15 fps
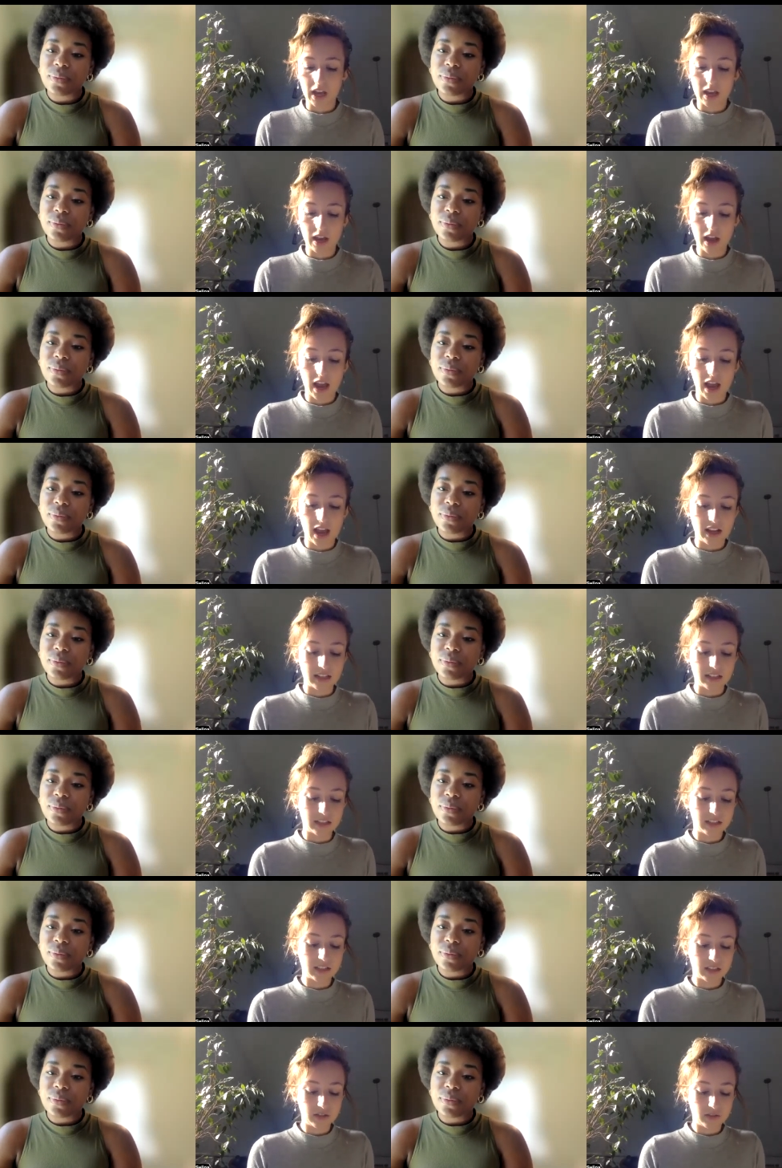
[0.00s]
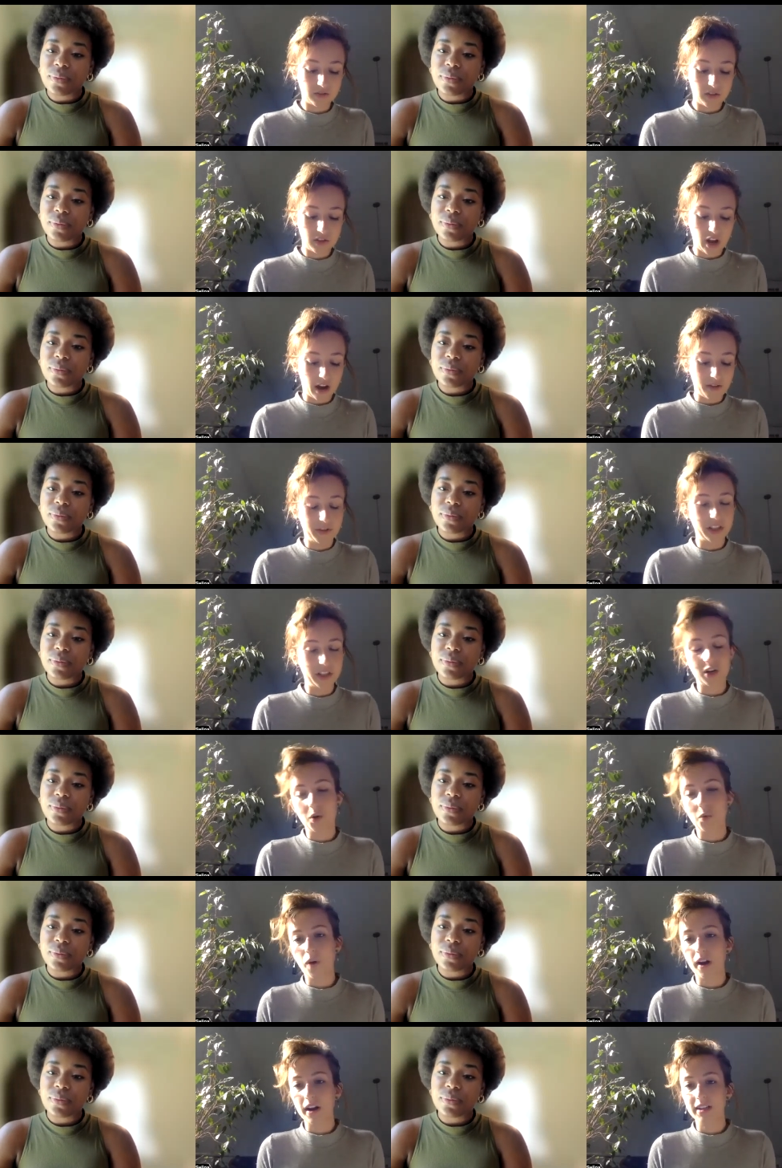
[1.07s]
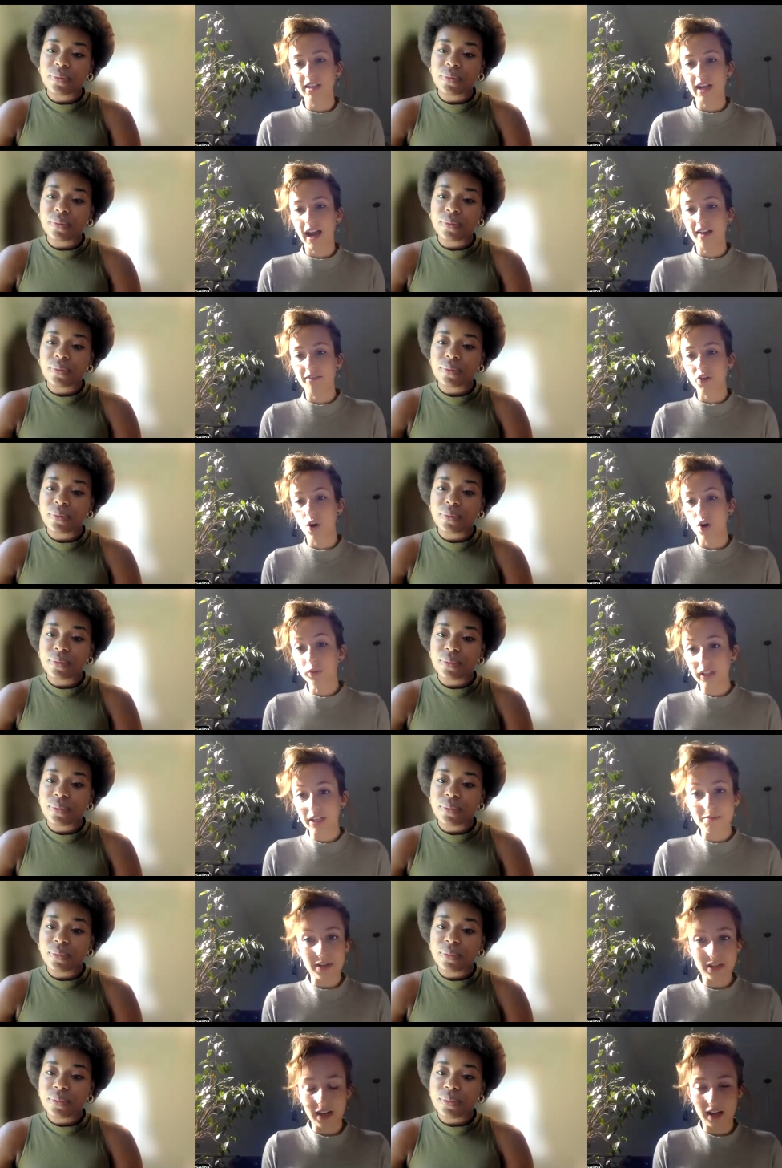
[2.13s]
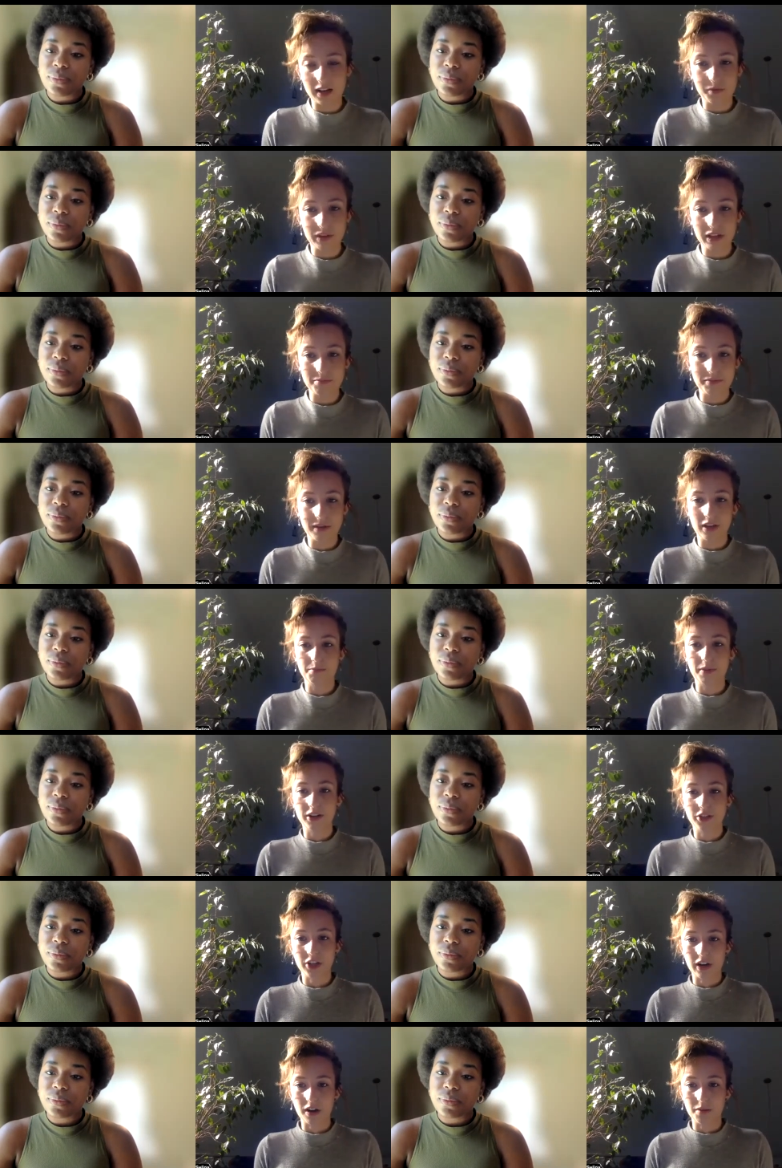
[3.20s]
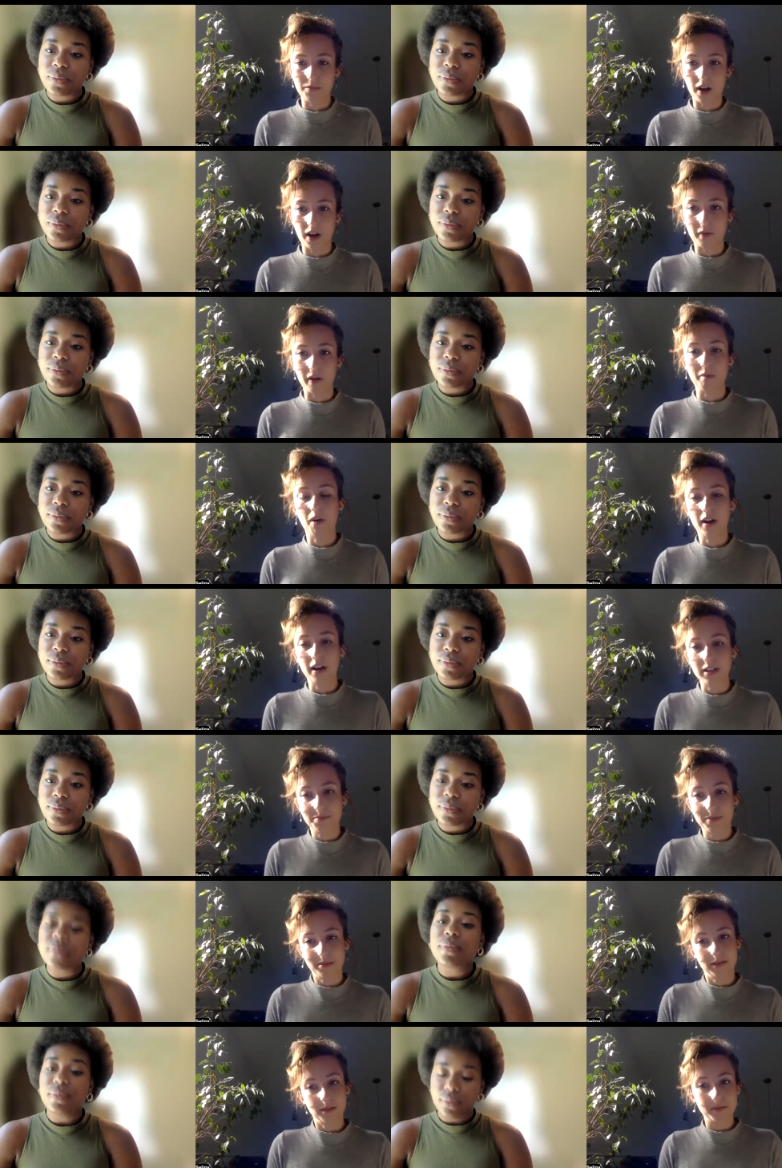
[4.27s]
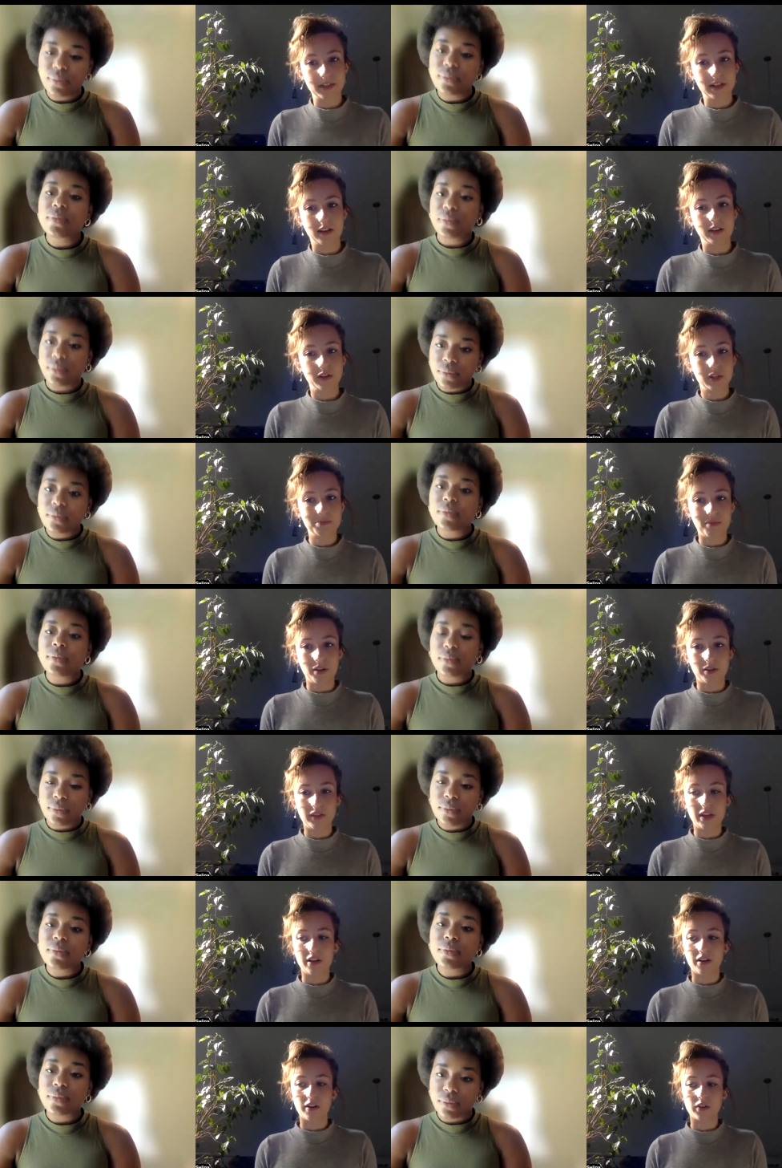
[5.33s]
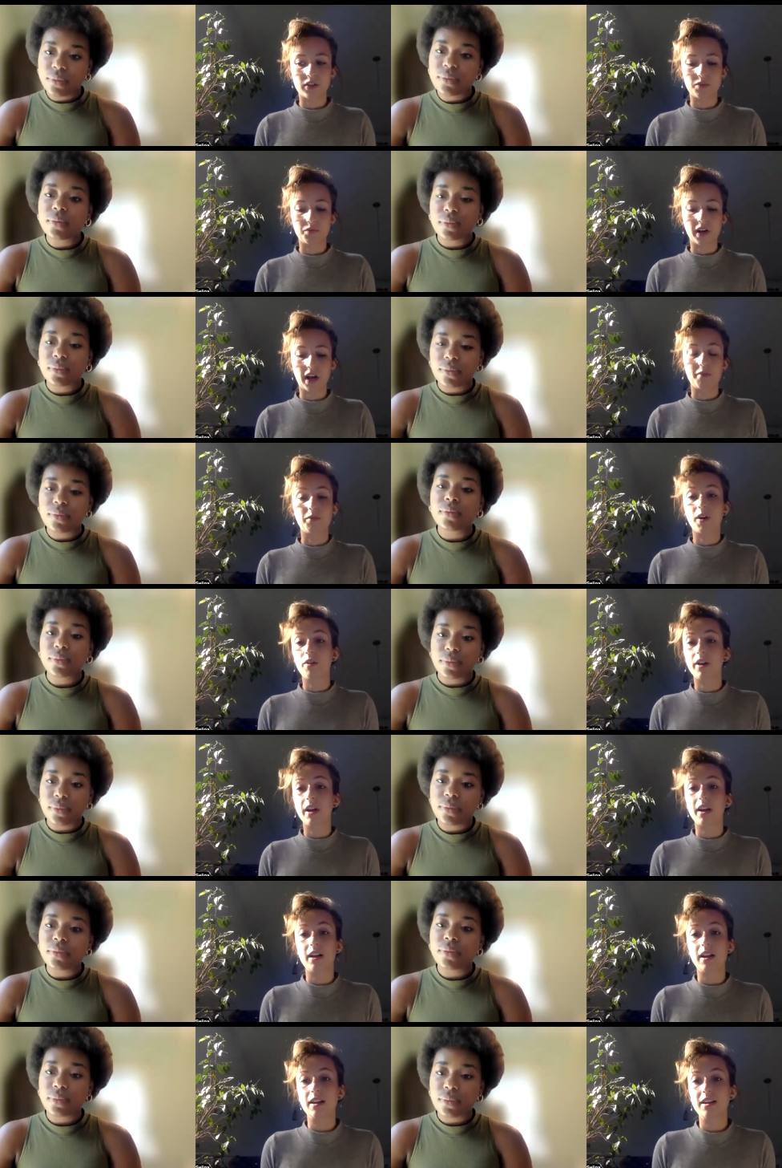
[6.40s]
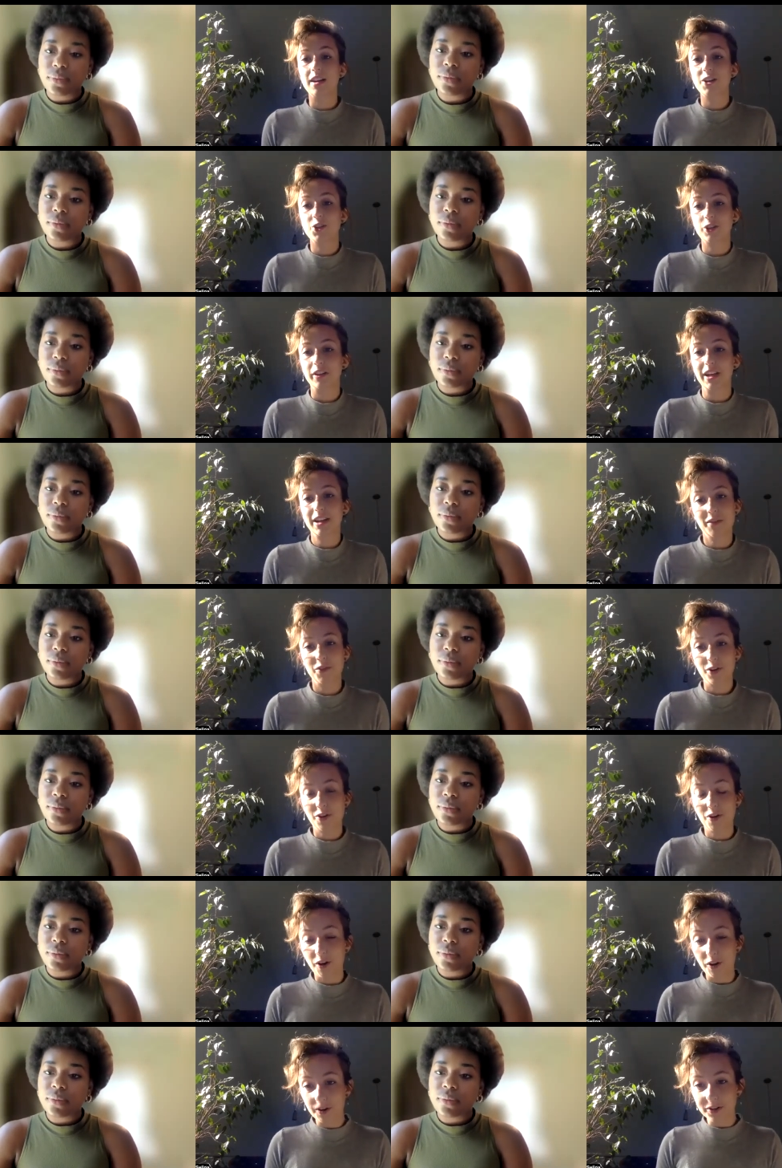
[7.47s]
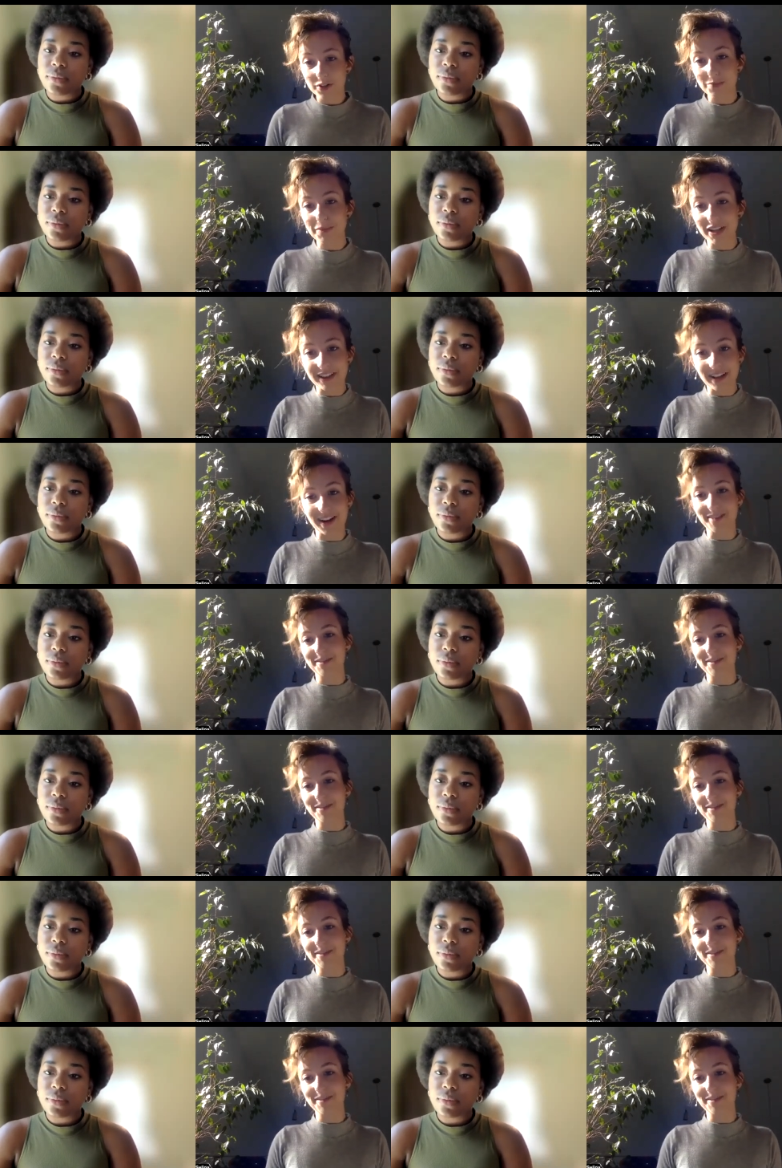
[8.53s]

Speaker 1: and I really don't want it to have to only be done with a big budget on Broadway. I want it to be able to be done in small theaters. When I wrote it initially, it never occurred to me that it